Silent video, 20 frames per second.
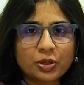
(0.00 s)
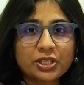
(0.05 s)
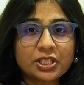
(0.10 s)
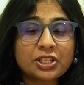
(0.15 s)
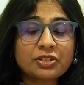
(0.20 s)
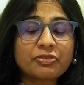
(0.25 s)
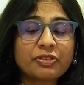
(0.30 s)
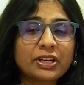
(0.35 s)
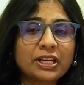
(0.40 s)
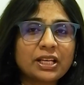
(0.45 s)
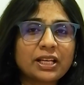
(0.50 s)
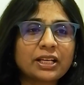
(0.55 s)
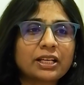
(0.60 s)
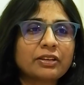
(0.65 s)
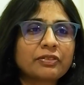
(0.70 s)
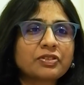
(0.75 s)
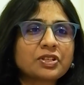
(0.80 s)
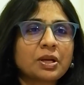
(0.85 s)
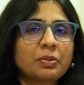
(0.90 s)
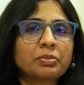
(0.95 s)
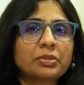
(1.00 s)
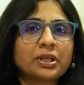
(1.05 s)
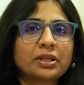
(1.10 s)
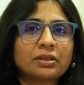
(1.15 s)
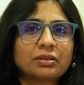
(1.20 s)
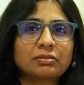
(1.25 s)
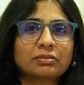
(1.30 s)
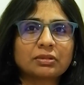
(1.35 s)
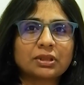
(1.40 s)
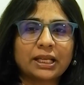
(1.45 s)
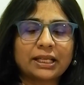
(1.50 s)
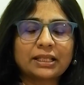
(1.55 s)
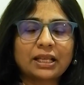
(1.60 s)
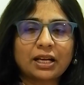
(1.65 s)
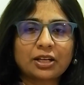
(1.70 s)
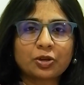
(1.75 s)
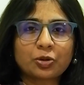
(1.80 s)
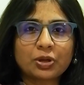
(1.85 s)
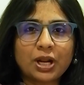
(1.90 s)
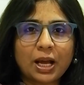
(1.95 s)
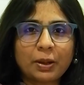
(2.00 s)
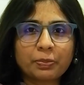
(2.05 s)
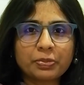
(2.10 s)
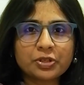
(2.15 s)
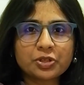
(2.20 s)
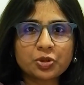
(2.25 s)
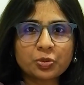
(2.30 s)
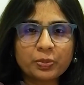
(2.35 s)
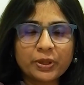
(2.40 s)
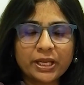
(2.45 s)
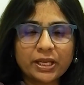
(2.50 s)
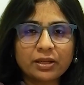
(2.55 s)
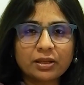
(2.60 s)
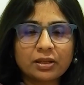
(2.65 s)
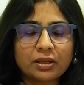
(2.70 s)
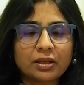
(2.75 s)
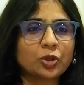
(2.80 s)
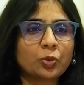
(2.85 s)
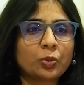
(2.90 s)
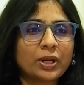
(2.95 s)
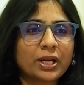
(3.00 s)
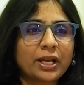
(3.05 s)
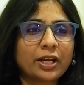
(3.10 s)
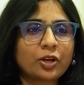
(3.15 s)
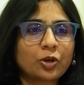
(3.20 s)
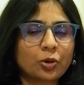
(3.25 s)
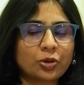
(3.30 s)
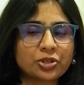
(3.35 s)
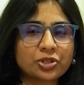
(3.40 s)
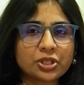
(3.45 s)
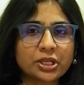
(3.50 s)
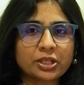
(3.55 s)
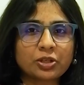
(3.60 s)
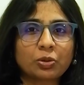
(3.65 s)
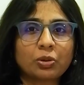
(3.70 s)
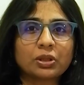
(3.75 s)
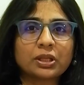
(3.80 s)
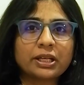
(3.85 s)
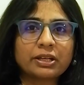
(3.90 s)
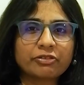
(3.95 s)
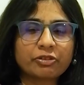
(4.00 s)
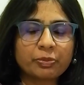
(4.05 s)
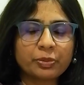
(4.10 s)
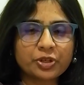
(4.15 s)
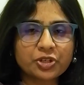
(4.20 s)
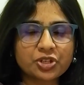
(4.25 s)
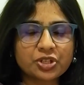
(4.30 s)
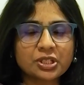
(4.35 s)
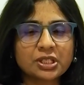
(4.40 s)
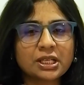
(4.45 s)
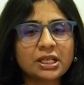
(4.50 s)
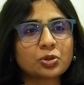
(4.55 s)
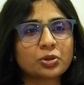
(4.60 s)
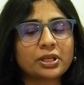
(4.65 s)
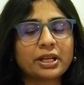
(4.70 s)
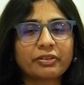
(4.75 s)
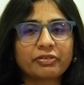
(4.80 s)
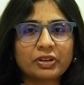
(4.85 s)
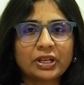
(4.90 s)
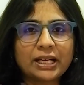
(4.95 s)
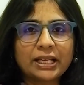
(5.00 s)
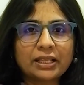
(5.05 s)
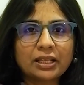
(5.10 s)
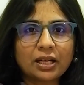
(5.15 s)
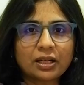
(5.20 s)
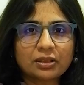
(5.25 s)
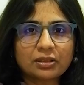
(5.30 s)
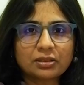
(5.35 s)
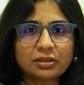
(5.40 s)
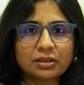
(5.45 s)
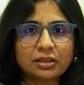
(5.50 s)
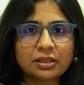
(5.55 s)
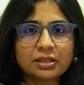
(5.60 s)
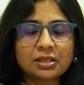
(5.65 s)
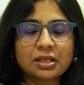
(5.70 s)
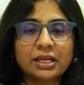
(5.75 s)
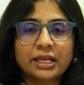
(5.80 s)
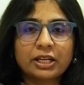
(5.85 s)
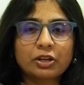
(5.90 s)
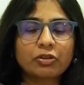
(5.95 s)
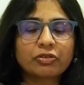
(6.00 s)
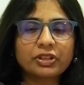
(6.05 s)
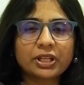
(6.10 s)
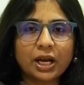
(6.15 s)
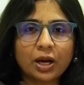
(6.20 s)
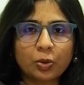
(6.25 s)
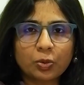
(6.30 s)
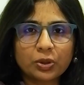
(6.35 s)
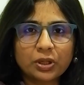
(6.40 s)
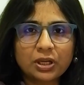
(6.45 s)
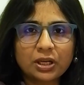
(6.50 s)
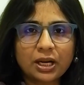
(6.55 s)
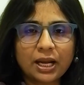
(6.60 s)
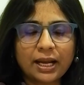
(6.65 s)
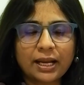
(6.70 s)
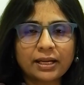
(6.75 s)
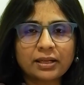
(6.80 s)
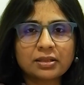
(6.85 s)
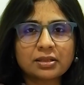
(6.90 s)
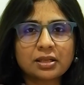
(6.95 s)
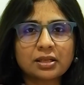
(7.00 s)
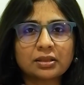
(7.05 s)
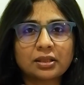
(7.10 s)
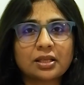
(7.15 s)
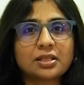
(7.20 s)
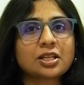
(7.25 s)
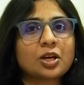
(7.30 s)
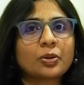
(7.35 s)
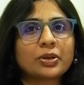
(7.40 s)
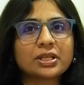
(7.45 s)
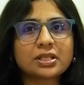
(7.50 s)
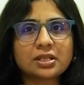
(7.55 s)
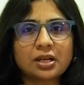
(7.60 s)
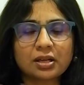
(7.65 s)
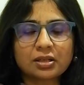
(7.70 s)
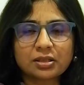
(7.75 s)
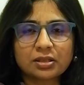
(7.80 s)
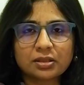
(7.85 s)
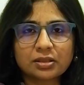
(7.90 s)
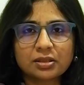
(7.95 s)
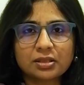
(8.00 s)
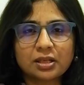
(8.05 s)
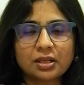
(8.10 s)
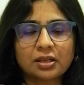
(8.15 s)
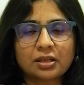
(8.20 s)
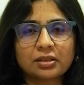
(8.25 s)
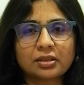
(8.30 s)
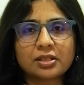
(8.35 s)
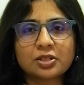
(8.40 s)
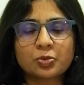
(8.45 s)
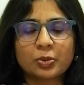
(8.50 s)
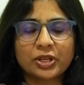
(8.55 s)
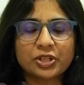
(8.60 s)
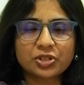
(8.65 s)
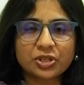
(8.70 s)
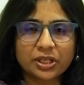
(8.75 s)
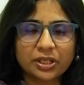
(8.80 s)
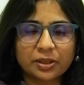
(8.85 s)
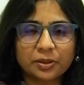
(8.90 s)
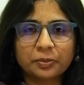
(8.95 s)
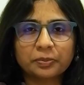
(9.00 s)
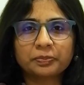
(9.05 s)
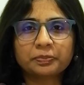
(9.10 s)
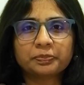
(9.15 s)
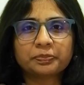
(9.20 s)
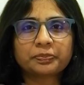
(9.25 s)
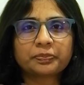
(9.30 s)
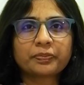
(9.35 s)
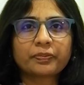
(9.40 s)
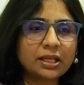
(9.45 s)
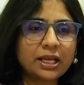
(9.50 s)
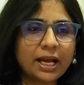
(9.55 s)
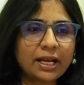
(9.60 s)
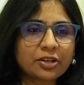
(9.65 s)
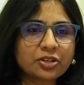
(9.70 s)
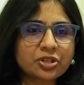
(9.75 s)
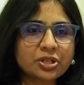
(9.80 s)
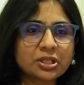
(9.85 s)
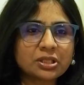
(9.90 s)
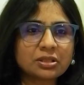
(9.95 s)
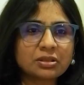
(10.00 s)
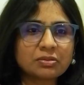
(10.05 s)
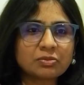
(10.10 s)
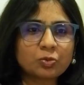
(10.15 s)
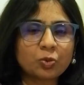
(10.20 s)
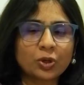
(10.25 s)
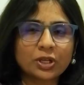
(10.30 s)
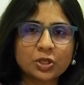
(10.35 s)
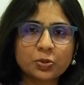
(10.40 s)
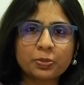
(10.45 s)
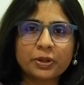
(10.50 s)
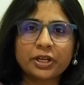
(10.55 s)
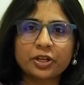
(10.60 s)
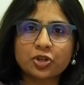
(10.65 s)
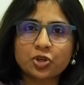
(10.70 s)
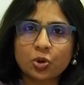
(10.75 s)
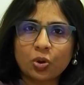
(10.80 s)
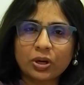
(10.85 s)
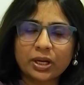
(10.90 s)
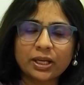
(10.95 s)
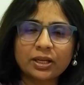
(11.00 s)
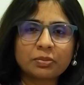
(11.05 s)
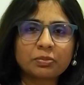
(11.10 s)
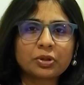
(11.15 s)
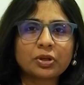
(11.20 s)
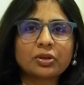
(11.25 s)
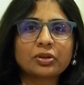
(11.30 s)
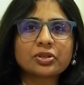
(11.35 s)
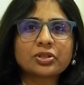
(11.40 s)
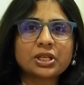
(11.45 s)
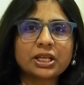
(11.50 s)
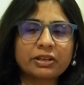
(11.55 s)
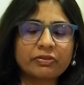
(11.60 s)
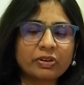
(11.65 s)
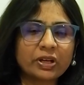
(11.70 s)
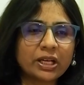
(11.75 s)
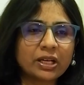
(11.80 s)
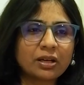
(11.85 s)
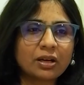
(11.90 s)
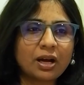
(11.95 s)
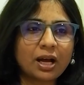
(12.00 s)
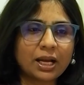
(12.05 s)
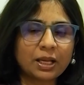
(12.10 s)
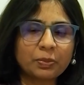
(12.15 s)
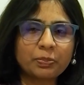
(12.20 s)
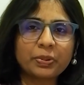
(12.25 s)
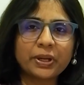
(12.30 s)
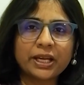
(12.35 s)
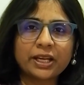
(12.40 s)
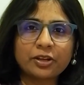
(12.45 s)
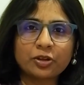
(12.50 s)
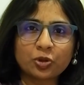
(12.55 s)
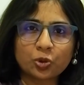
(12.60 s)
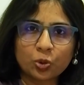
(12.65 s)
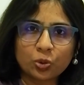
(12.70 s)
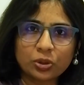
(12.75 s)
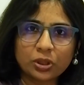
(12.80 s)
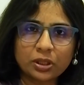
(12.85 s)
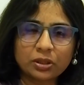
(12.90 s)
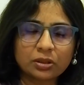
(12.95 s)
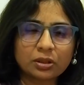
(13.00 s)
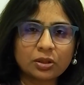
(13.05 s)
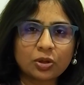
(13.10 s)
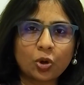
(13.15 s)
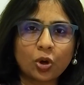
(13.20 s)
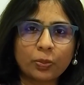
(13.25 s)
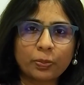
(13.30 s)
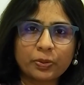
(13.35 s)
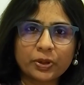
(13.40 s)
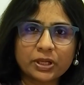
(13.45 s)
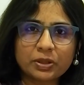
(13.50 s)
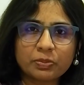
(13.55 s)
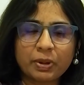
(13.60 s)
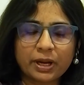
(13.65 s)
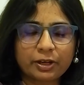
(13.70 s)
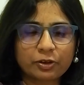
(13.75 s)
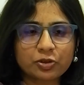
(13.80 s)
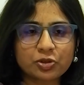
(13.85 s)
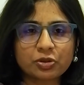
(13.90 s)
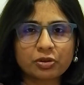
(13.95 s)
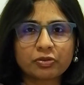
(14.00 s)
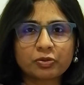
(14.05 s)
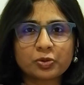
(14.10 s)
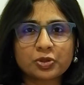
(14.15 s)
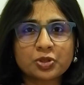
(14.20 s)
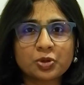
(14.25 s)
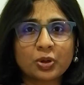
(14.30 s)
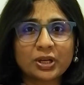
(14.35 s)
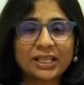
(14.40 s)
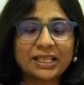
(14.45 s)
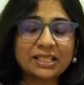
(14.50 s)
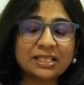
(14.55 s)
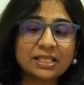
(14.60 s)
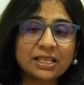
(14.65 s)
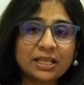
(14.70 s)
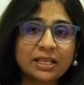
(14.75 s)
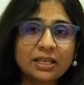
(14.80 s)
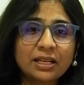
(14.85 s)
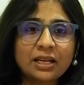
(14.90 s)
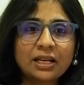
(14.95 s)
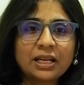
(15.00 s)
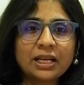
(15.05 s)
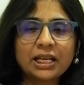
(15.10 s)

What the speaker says: So I just felt like if something like that could happen to me, you know, where I cross-checked all the information. So definitely that is the need of the hour and that's how I started this venture here. The reaction was pretty shocking because leaving a high-paying role in the corporate Microsoft was not easy,